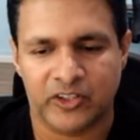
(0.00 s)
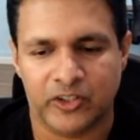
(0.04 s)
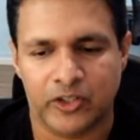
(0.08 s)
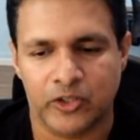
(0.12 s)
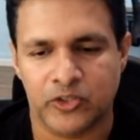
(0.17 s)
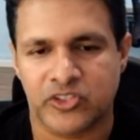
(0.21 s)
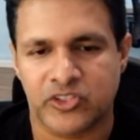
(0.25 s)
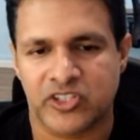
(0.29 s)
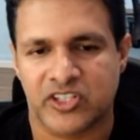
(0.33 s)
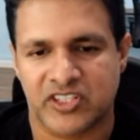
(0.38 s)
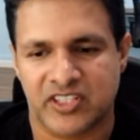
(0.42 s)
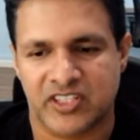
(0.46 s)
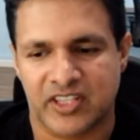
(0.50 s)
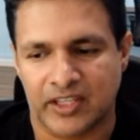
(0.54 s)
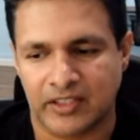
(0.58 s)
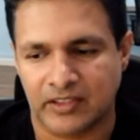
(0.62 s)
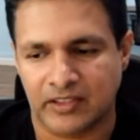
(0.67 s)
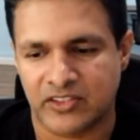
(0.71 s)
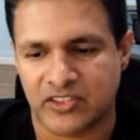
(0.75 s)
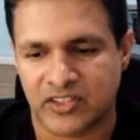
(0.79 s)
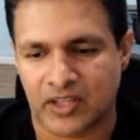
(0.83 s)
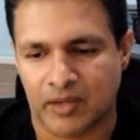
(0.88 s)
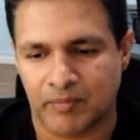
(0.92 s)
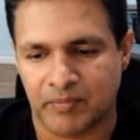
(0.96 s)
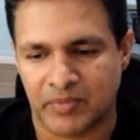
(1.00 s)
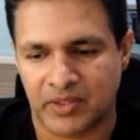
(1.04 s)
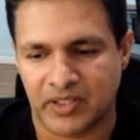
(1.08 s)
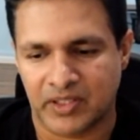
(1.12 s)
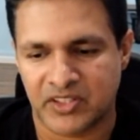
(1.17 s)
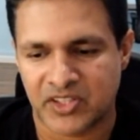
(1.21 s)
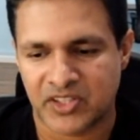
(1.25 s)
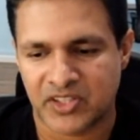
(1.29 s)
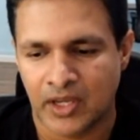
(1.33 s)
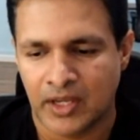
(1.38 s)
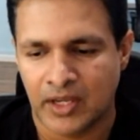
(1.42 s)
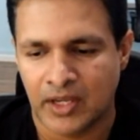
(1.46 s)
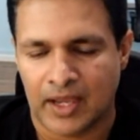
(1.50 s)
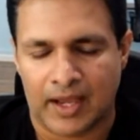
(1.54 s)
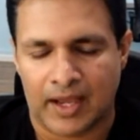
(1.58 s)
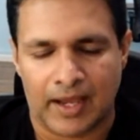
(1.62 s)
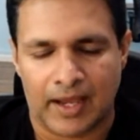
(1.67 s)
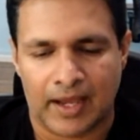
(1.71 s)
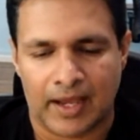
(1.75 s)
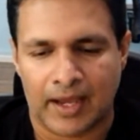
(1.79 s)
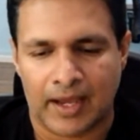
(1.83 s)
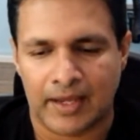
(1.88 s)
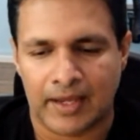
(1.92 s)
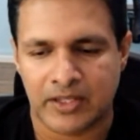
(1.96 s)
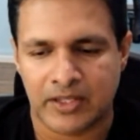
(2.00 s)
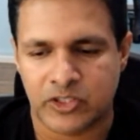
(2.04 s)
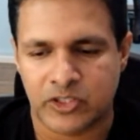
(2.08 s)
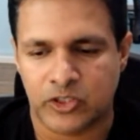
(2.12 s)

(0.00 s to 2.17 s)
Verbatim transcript: nodes to stake these companies uh,